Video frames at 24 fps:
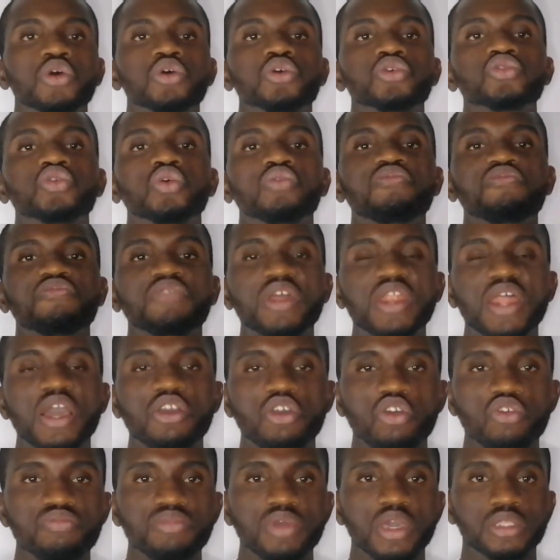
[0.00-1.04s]
So federal
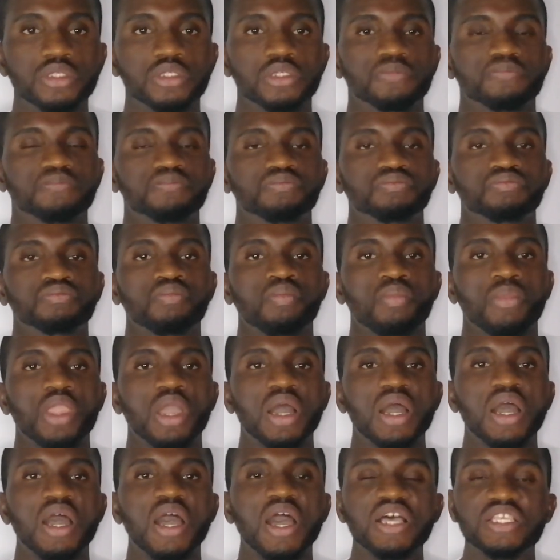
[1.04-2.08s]
government
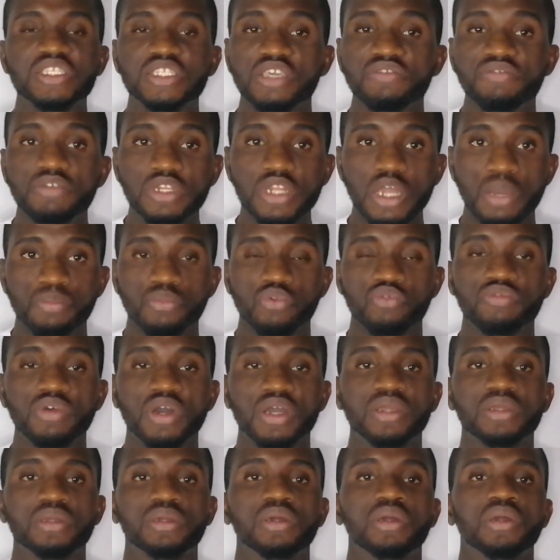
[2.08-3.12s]
uh, has given
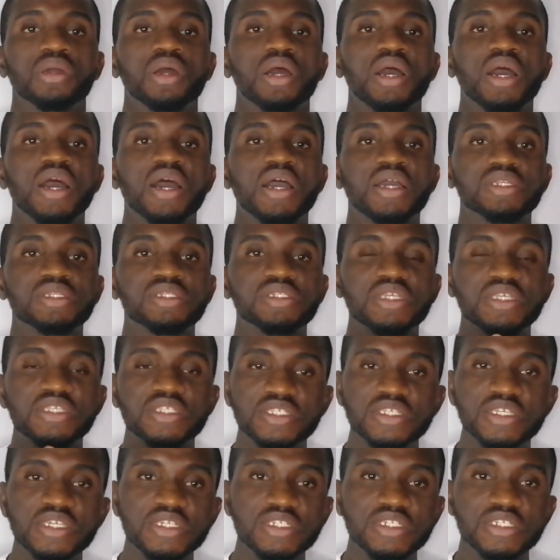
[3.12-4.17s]
approval and the
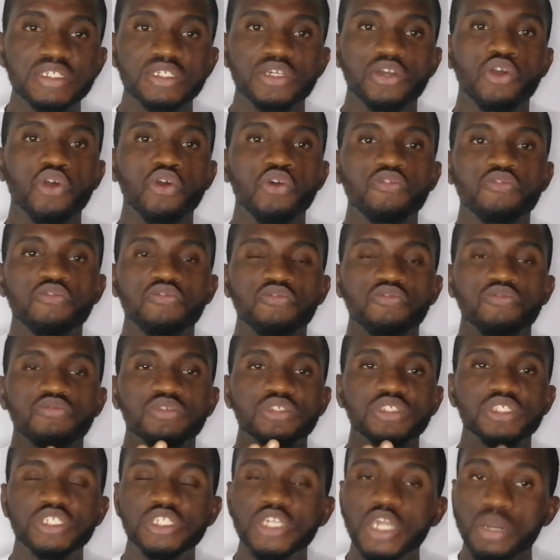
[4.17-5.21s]
seed of
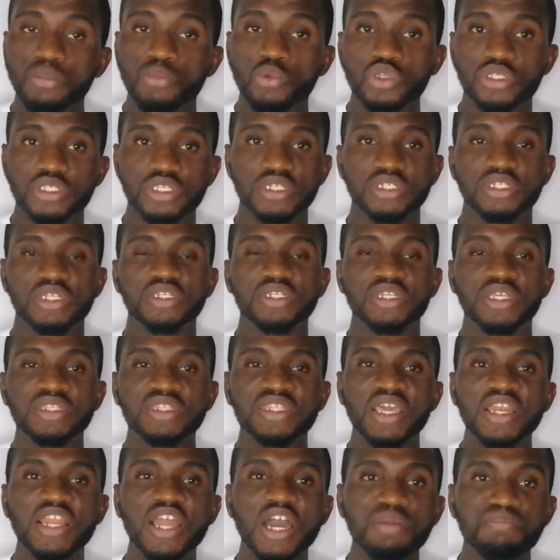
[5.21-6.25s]
GMO seed, the
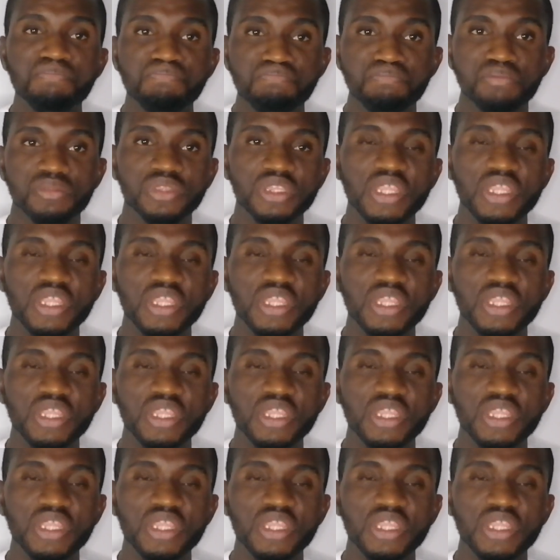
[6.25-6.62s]
Tela,